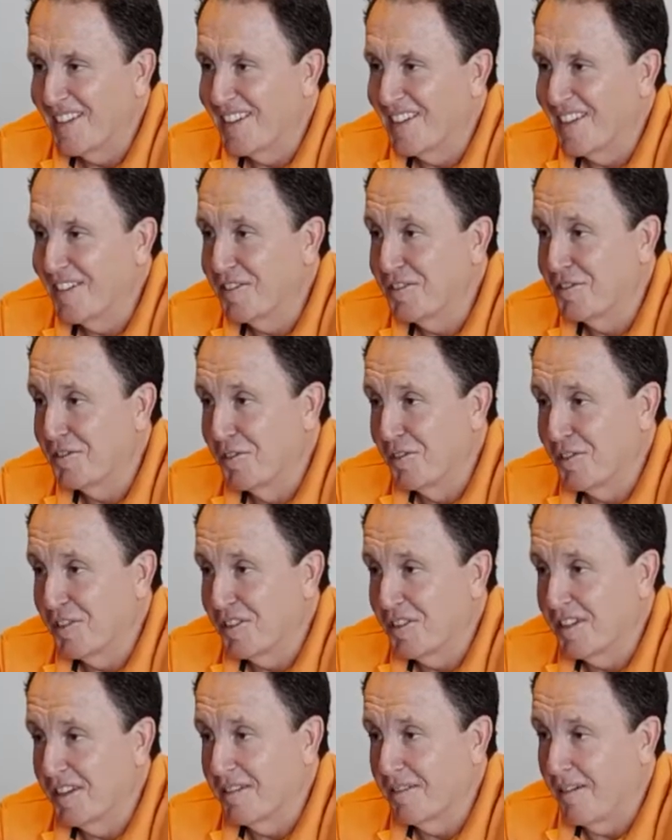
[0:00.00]
his daughter
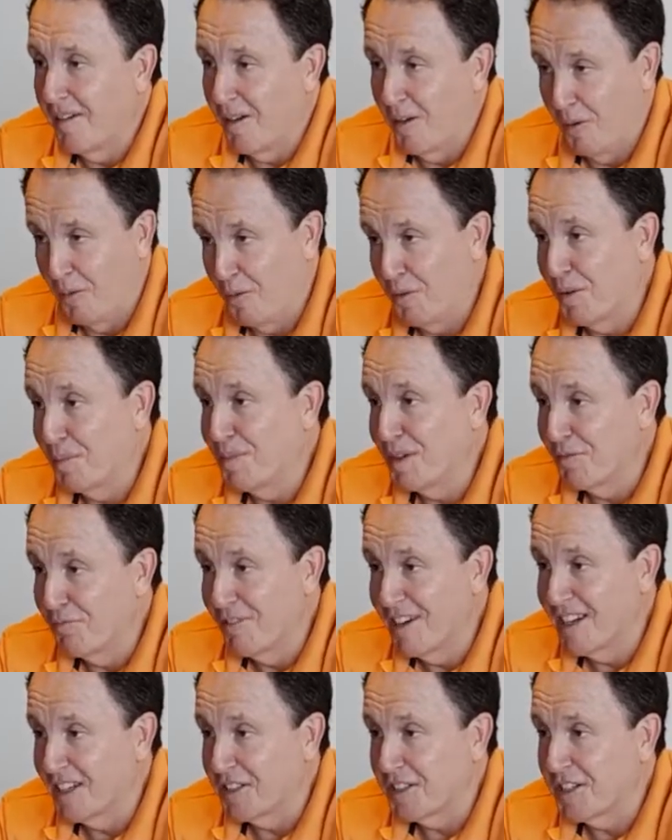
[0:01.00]
said, "I want to be
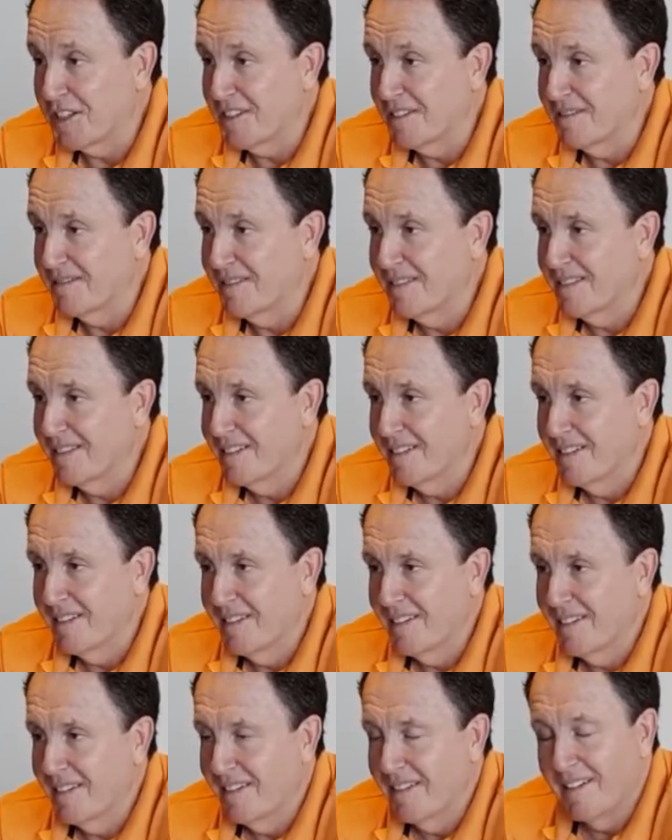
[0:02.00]
rich."
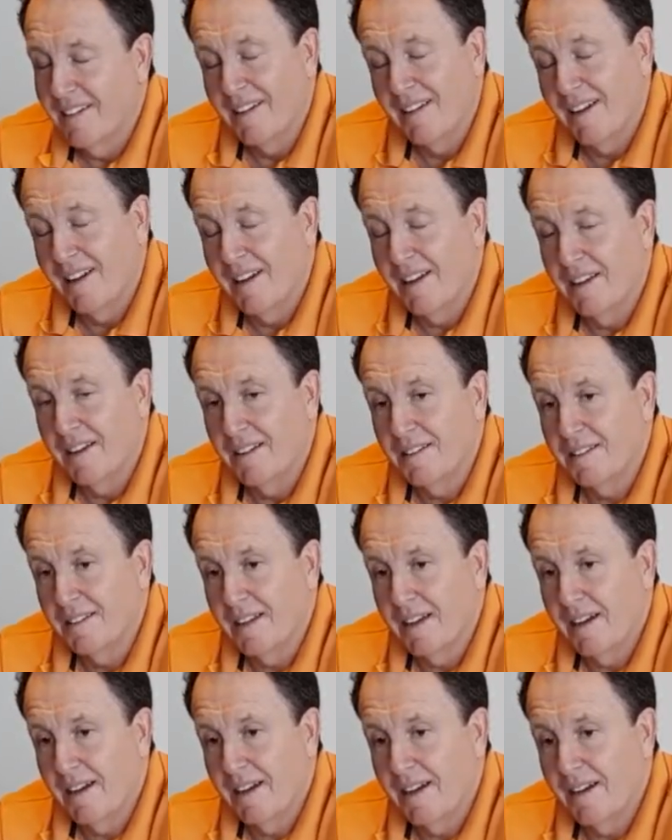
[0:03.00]
And
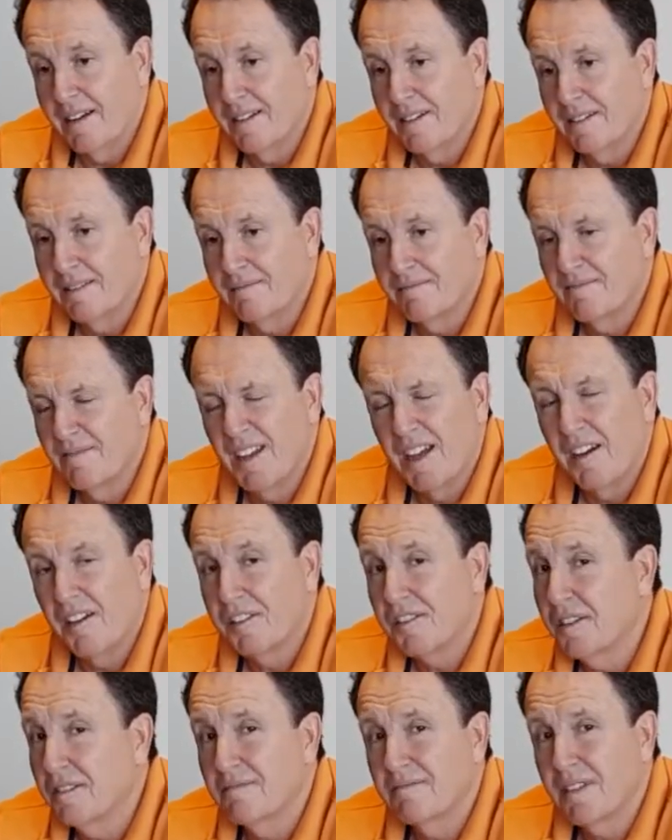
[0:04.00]
I
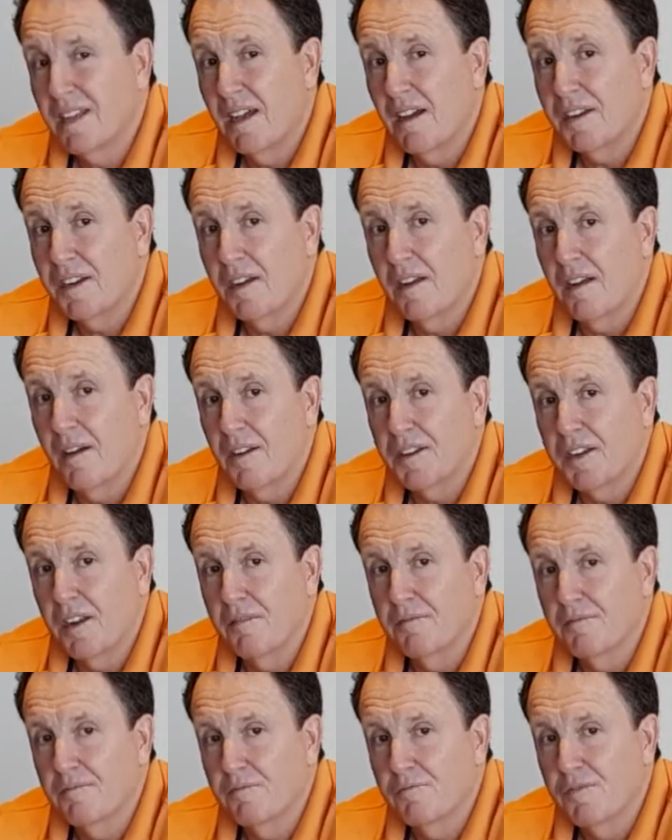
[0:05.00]
said, "No, I
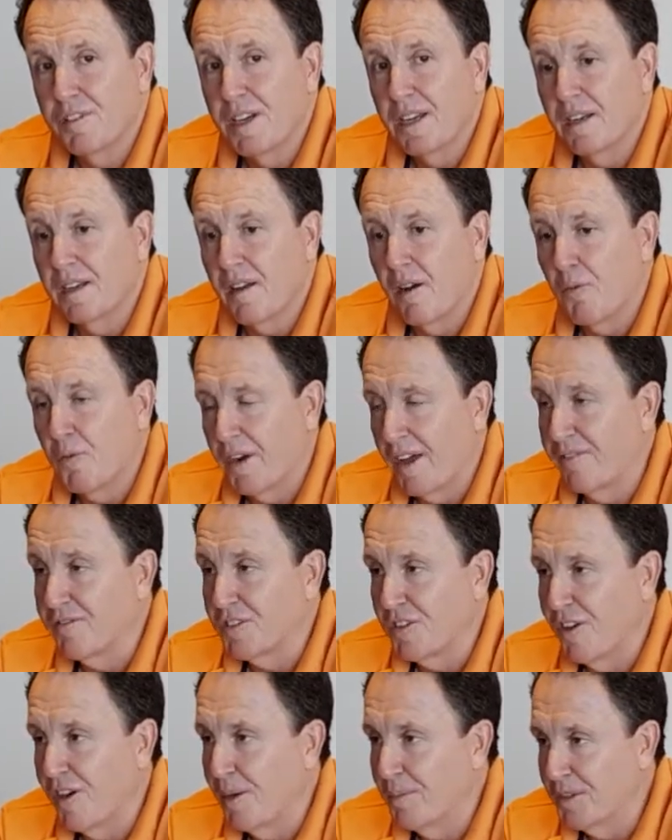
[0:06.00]
don't really. I want to have
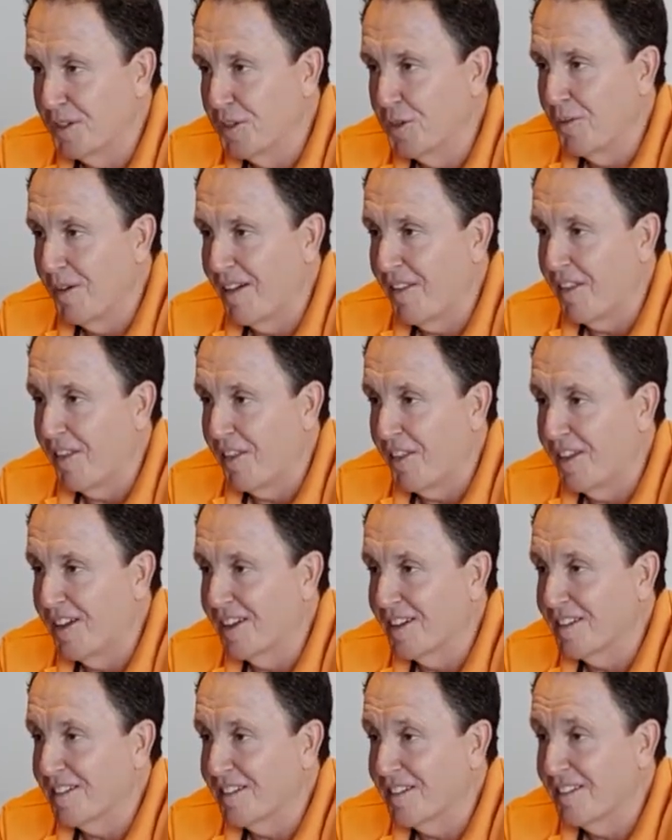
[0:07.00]
time to do other
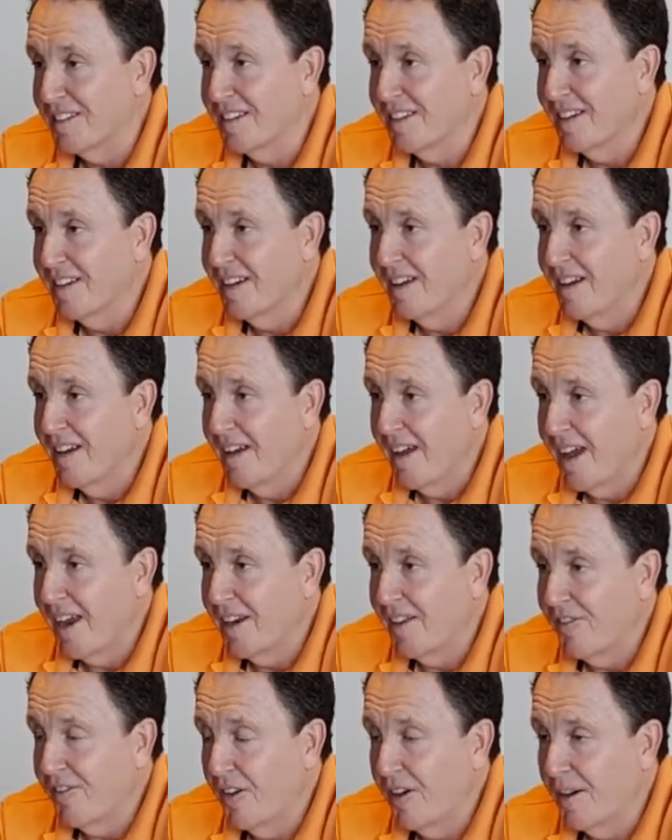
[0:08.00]
things." And
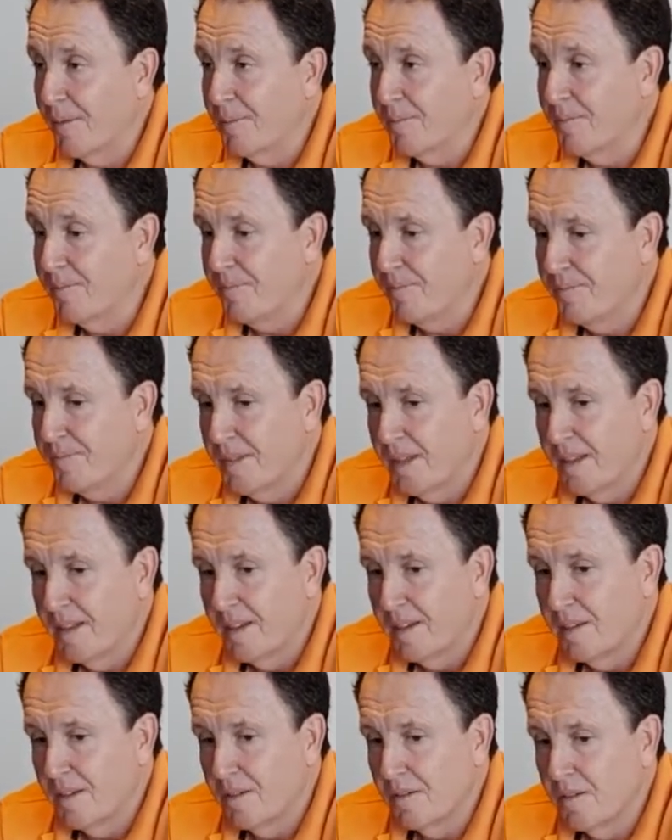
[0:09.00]
if I'm
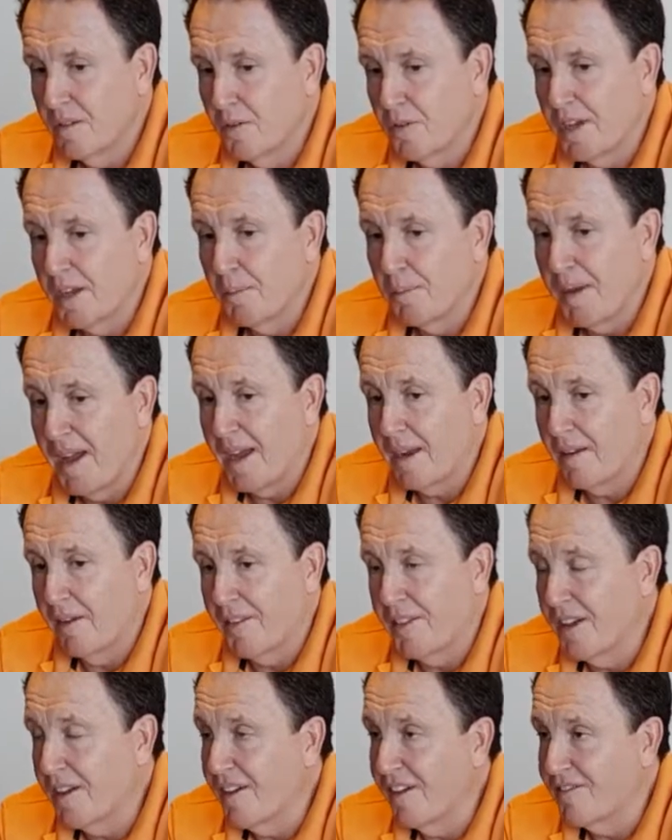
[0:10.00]
looking back, I
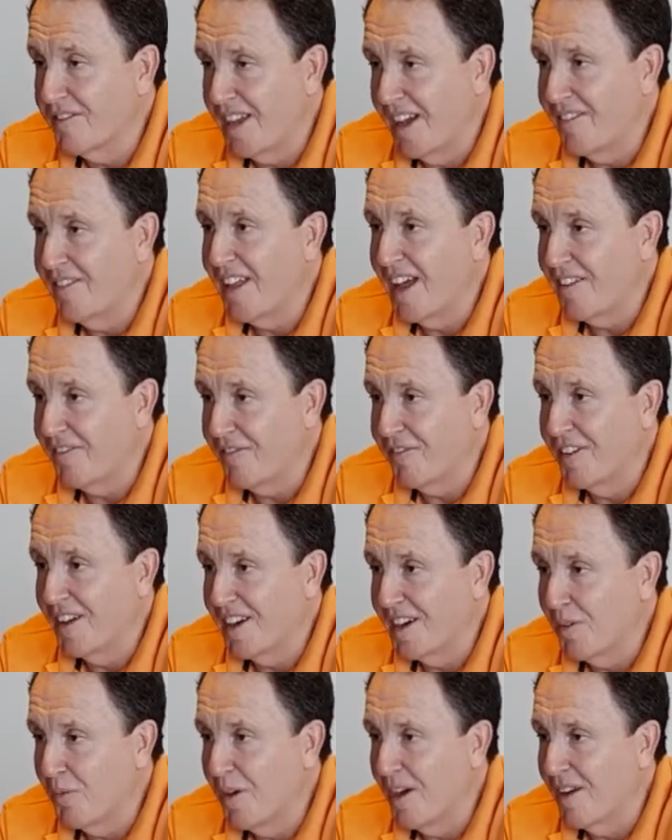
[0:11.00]
think I've done that
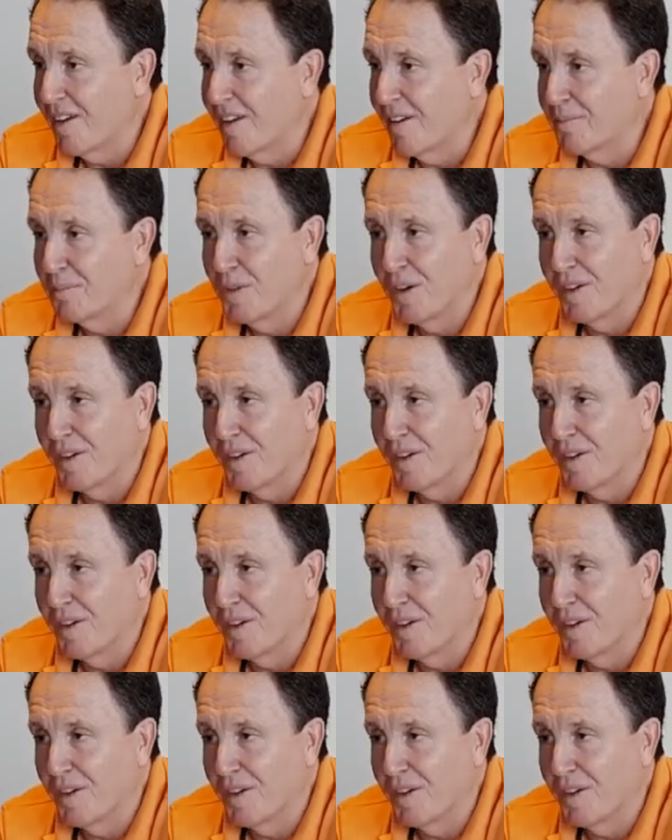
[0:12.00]
fairly well.